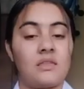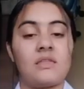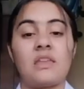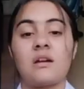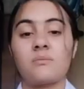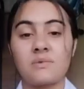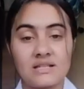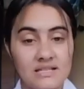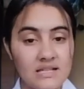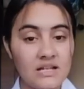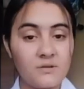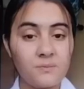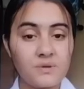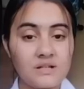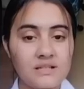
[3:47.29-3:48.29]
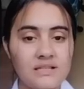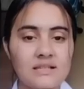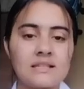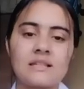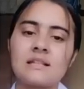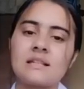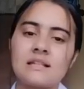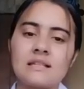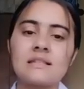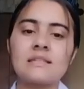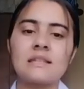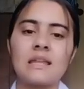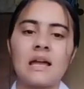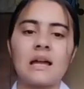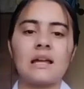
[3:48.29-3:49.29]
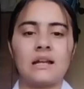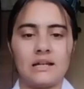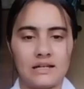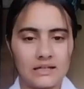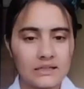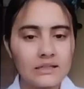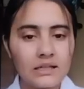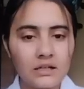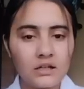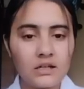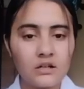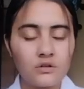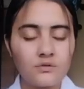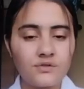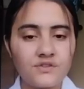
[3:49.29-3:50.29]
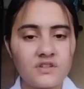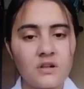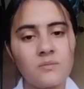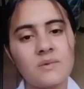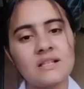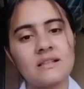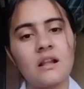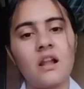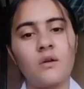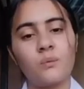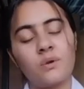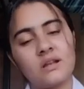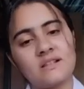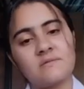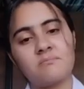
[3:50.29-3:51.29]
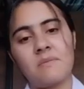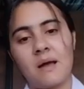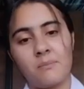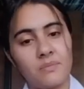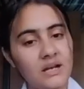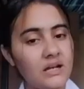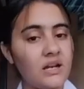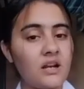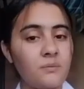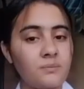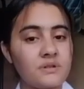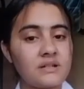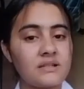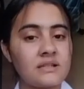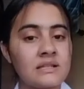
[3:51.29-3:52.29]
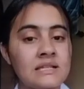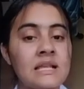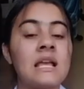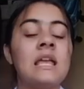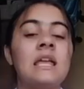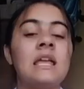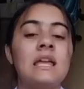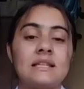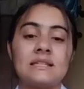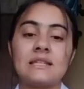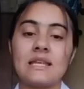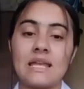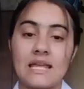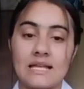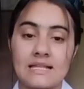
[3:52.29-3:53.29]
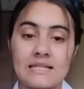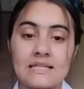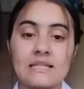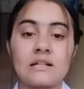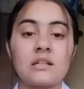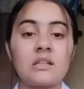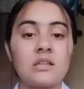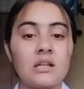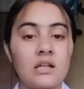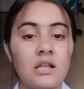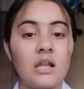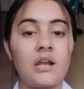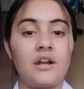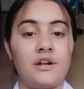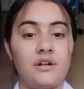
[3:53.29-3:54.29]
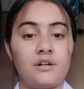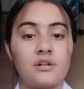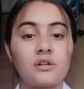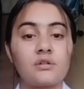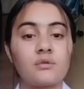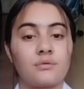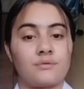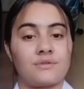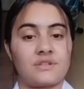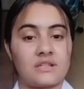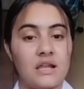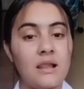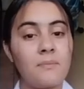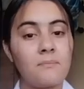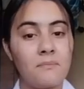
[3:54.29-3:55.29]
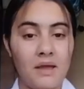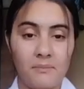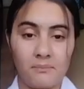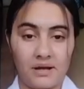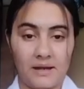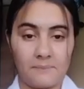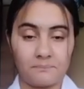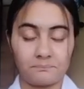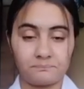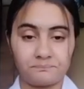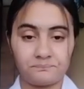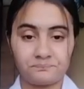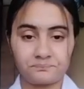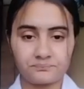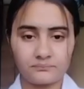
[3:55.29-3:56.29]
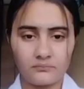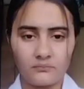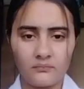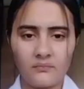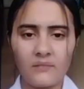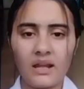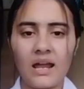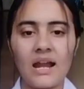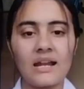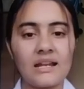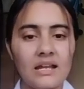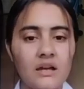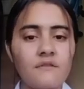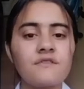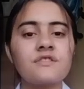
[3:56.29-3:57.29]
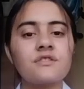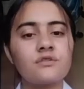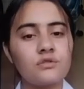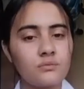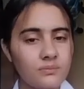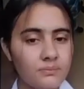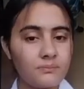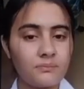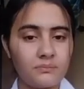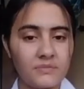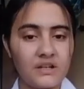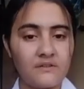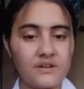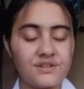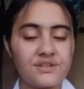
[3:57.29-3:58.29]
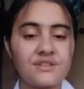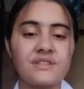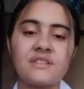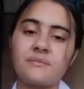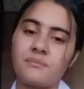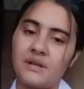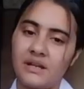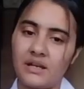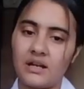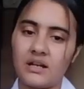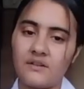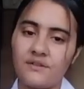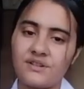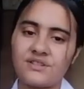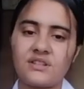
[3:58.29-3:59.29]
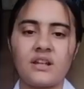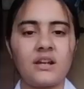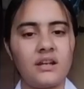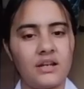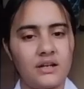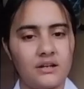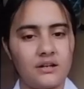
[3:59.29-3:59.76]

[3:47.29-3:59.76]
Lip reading: The muscle it pursues is the internal intercostal muscle, whereas membrane it pursues is the external intercostal membrane, and gives two divisions, the medial division and lateral